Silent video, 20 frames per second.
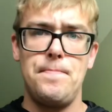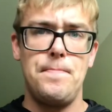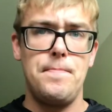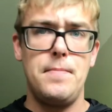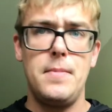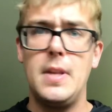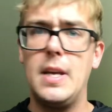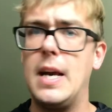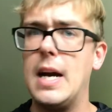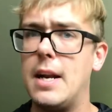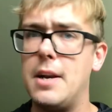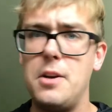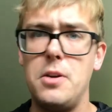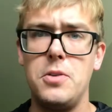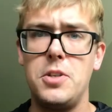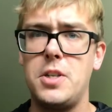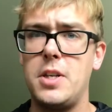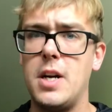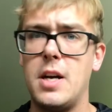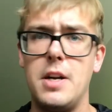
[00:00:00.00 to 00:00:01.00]
you got to do
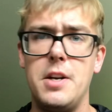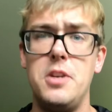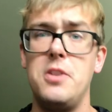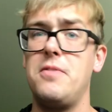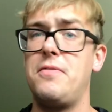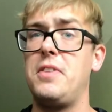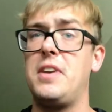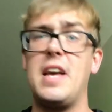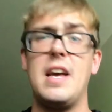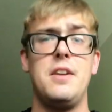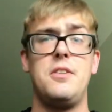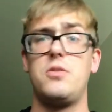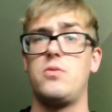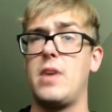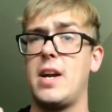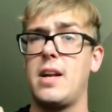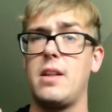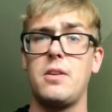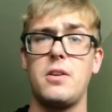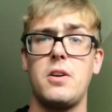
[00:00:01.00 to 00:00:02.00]
what you got to do. If you can't do
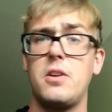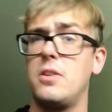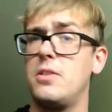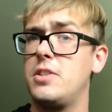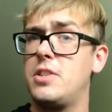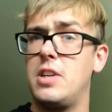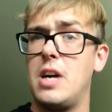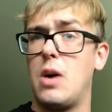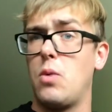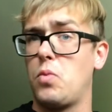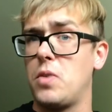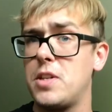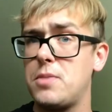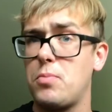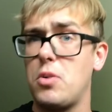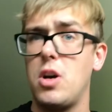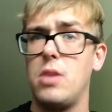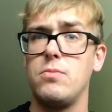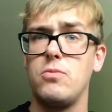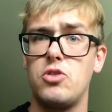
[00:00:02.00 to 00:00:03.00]
regular curls, you got wrist
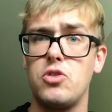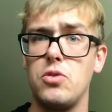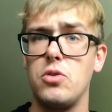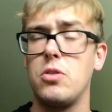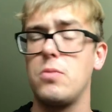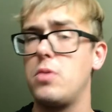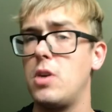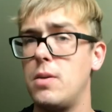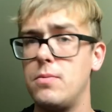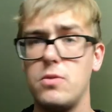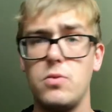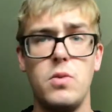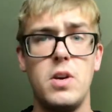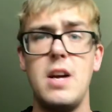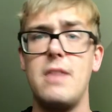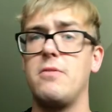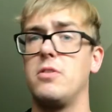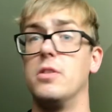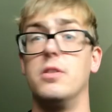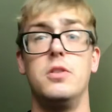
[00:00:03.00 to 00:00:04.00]
problems, shoulder problems,
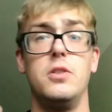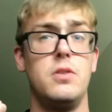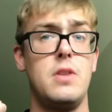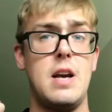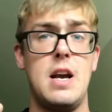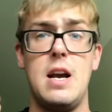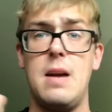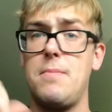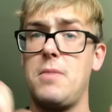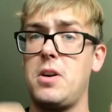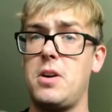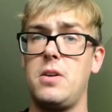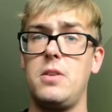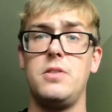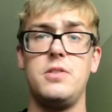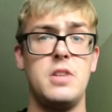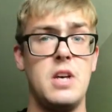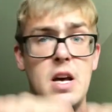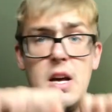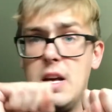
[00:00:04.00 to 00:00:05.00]
whatever, do the hammer
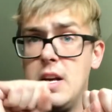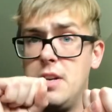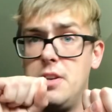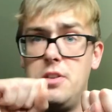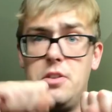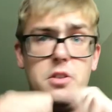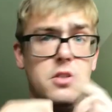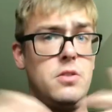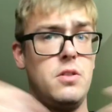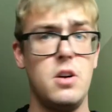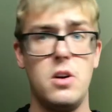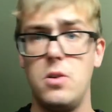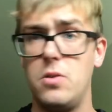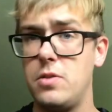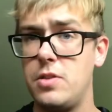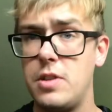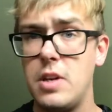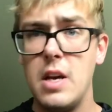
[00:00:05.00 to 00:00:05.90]
curls, do those,